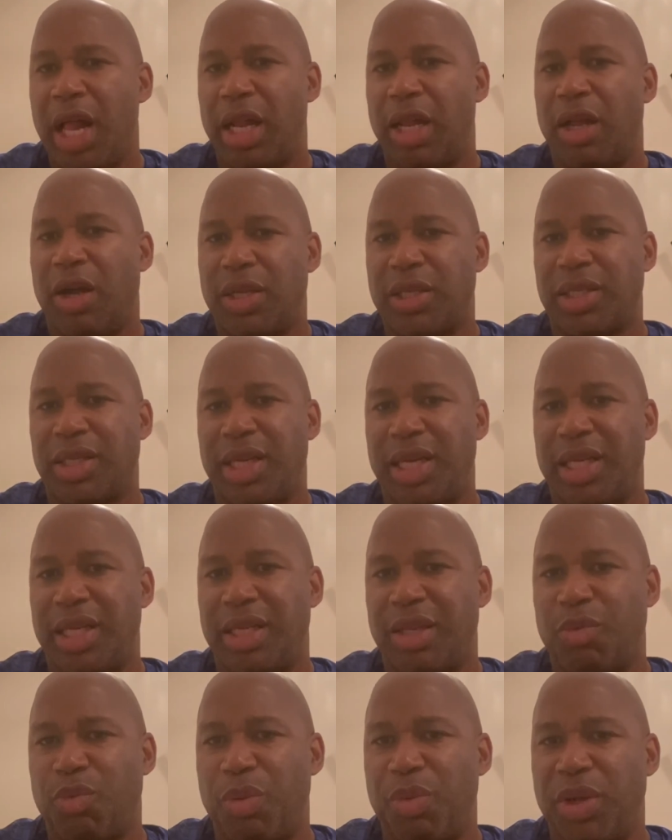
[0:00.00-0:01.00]
last
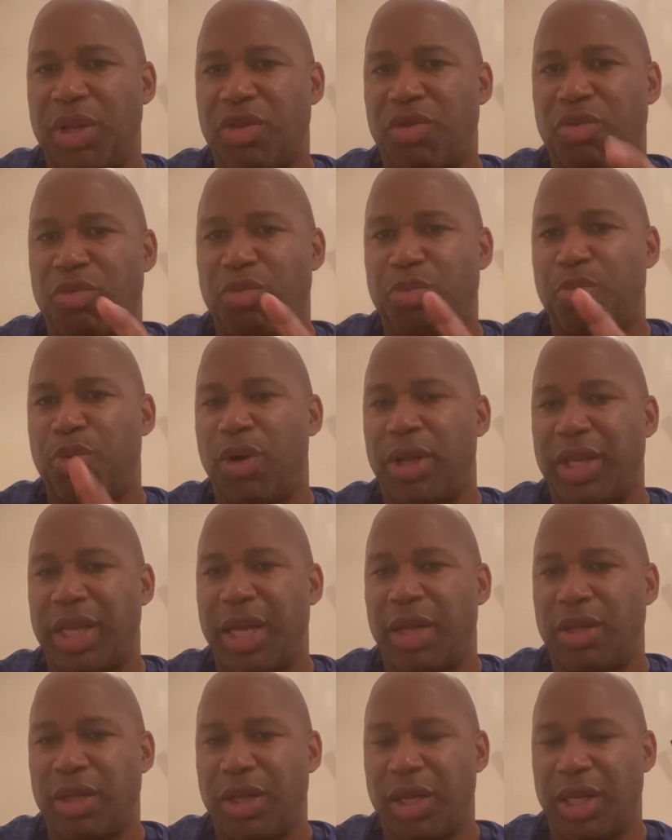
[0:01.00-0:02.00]
season when we
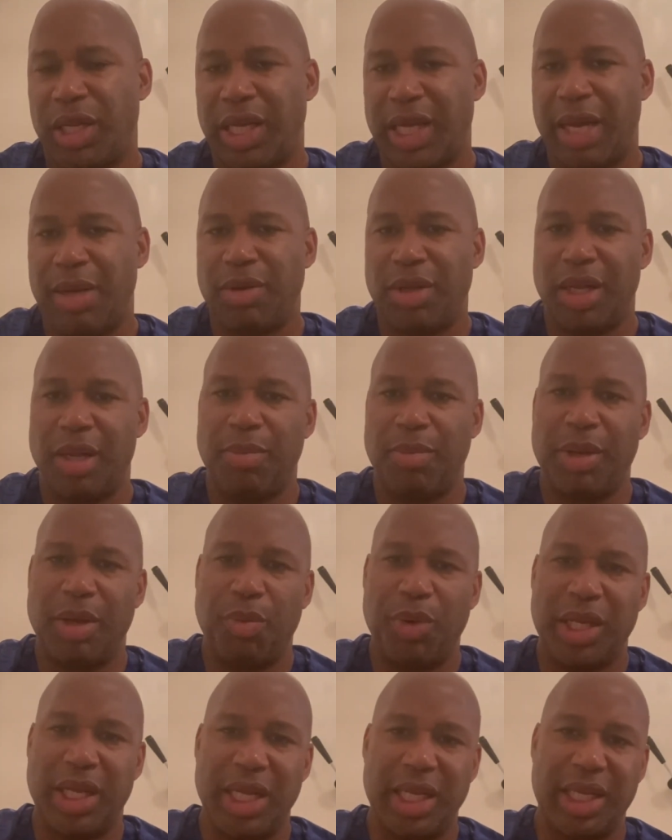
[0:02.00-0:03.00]
took the game to them
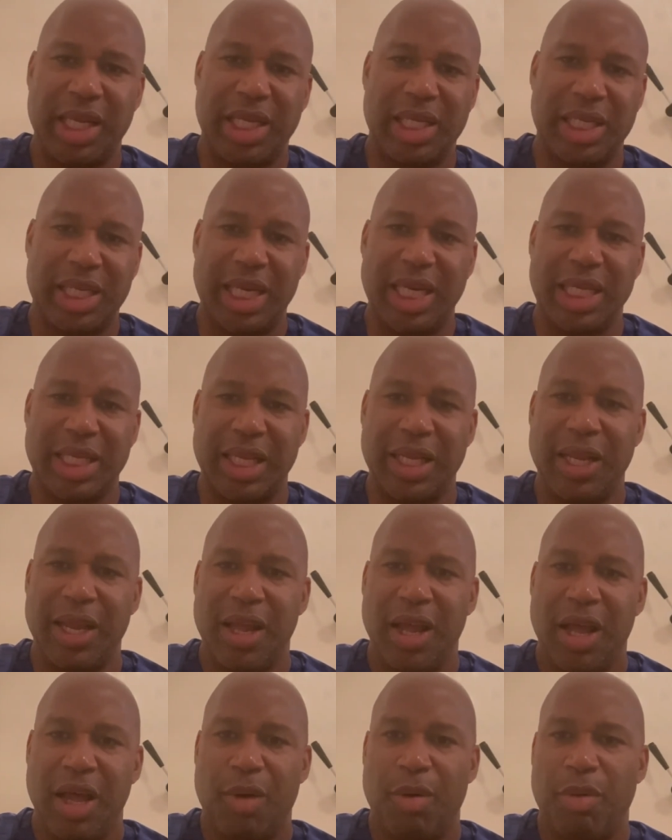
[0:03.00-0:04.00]
than we did this season
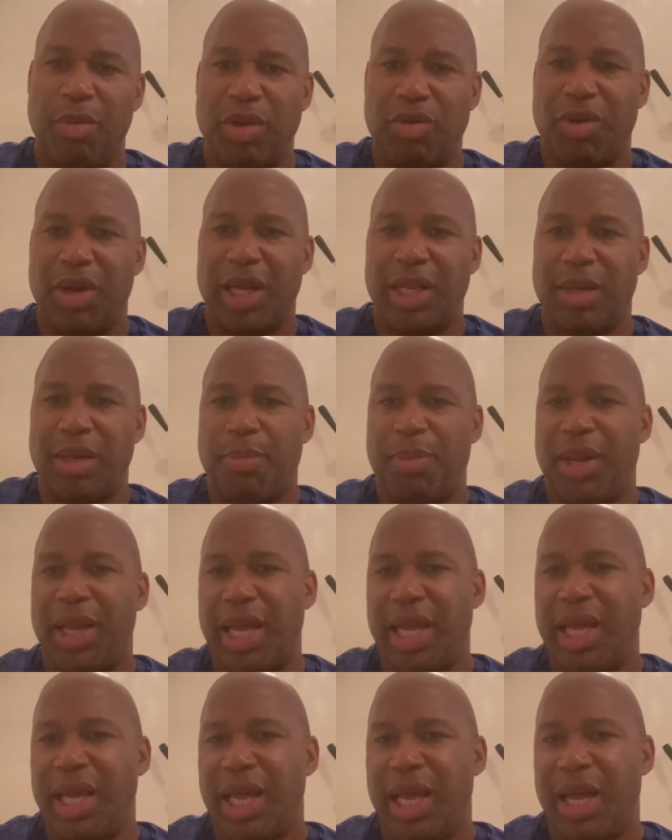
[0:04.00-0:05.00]
when we tried to
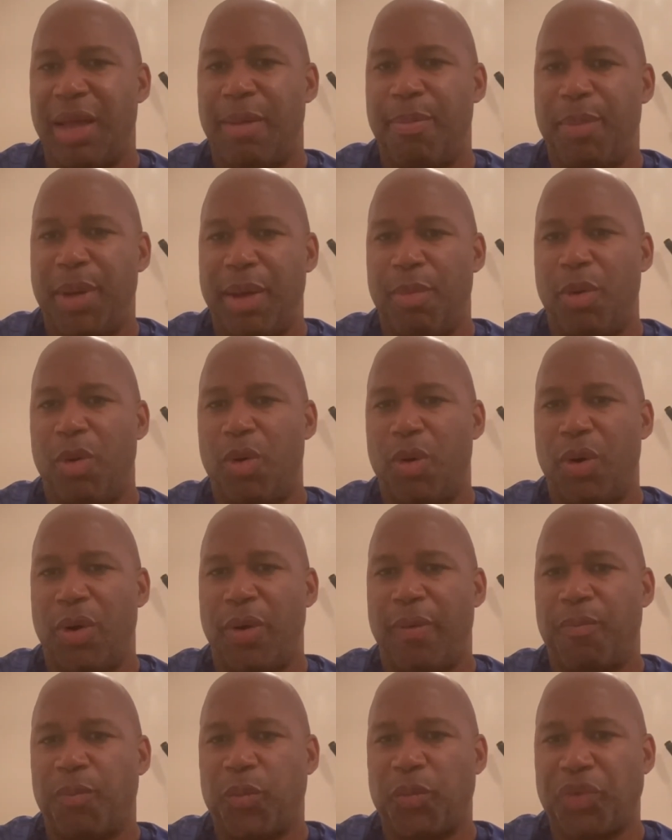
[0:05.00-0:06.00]
play a bit more